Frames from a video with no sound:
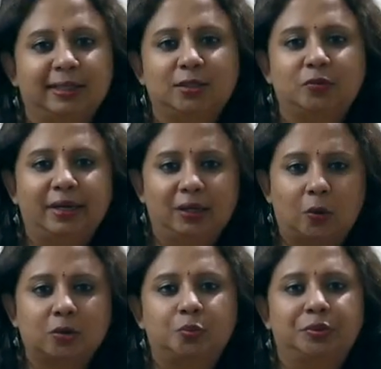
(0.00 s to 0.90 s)
It's very
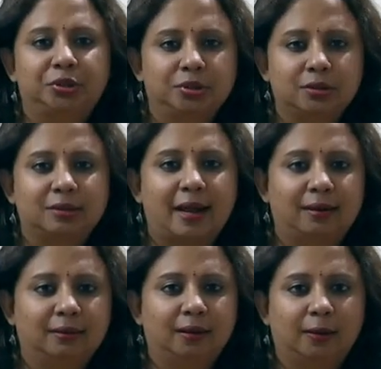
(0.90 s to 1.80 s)
auspicious,
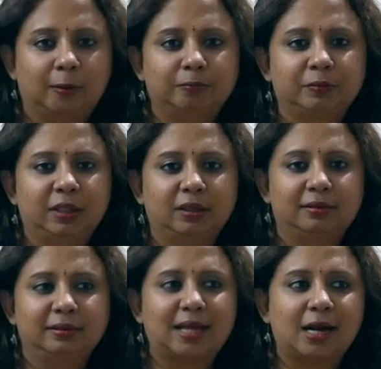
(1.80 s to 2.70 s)
and um,
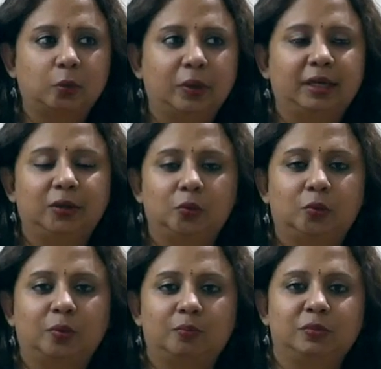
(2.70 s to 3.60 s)
that way
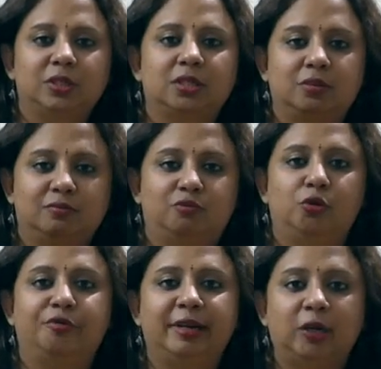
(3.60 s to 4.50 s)
you just
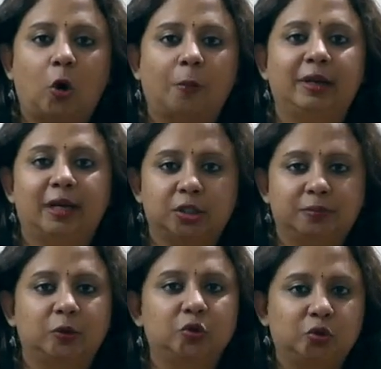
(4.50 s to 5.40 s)
fulfill your
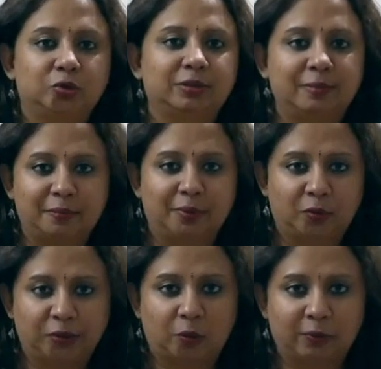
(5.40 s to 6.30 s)
obligation because you don't remember
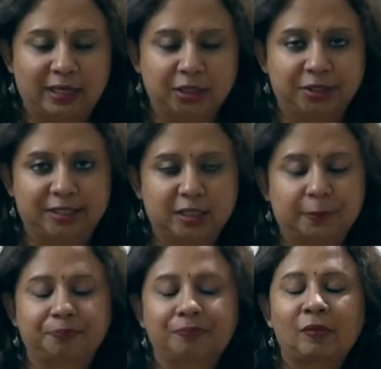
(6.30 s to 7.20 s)
what your obligation
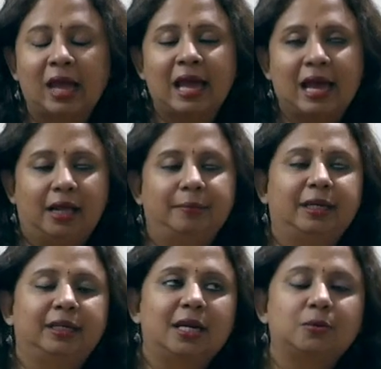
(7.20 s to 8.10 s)
is. And
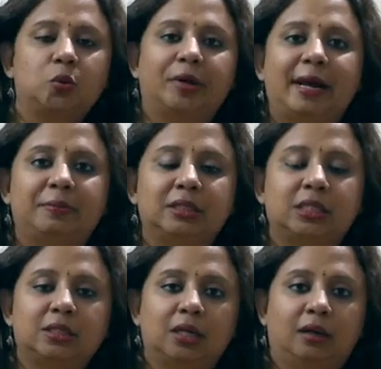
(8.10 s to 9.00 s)
many times, what
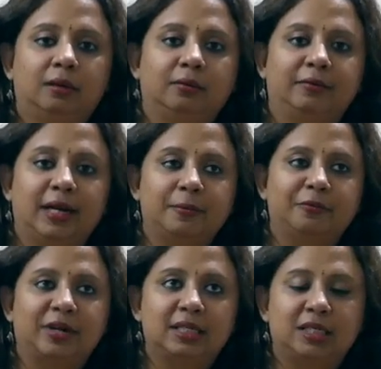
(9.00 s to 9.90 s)
happens uh, when, I,
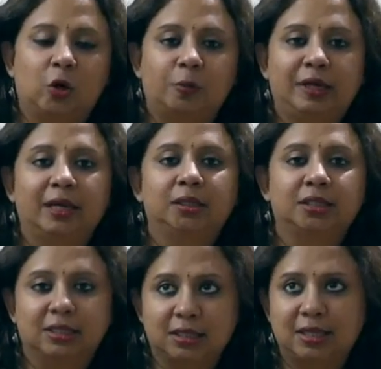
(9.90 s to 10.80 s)
when I say
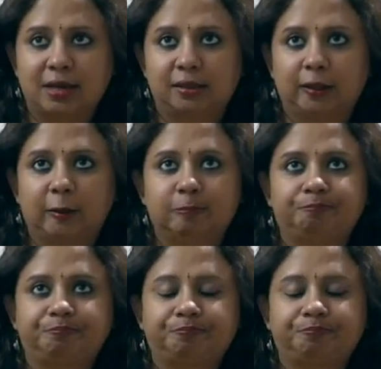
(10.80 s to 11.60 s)
obligation is that uh,